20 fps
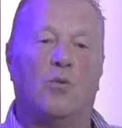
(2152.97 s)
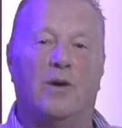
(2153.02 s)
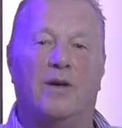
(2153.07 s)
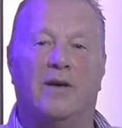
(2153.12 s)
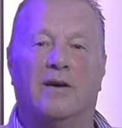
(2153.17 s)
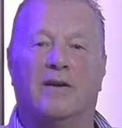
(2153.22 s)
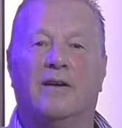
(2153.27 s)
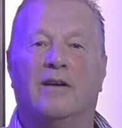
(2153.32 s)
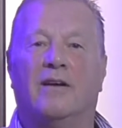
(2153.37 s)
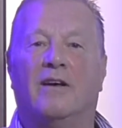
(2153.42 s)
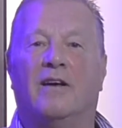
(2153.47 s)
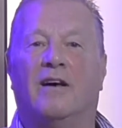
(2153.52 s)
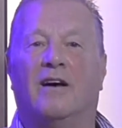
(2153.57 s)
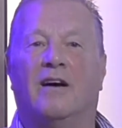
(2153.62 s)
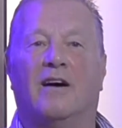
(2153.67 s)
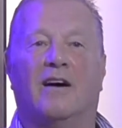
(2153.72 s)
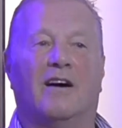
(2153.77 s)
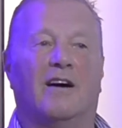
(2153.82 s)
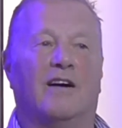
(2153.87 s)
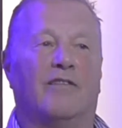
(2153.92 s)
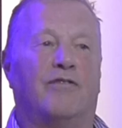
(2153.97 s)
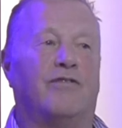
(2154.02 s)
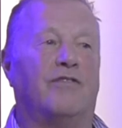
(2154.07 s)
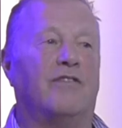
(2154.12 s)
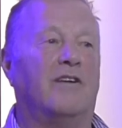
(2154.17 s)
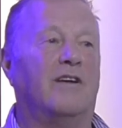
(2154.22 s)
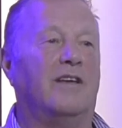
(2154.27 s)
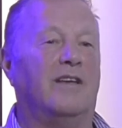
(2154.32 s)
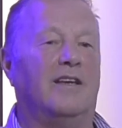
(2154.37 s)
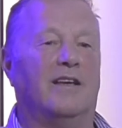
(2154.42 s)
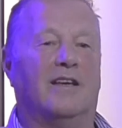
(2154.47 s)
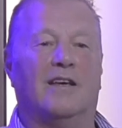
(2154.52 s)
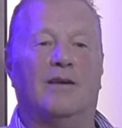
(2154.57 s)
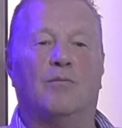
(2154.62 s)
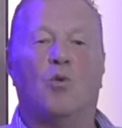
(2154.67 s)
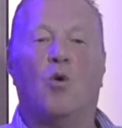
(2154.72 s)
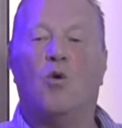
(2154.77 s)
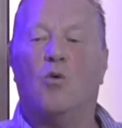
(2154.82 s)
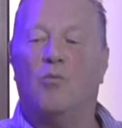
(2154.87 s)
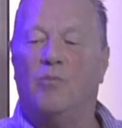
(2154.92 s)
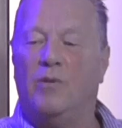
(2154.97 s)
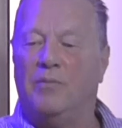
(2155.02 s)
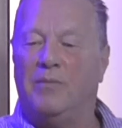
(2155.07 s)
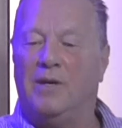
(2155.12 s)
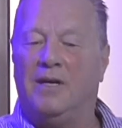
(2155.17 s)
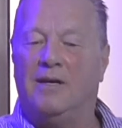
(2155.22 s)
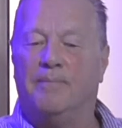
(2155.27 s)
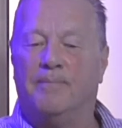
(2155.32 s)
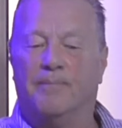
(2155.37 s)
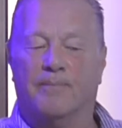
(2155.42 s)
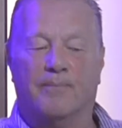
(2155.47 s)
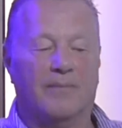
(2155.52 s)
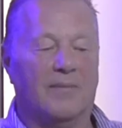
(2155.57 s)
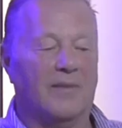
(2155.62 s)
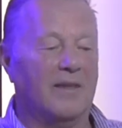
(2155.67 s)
where if he came home with me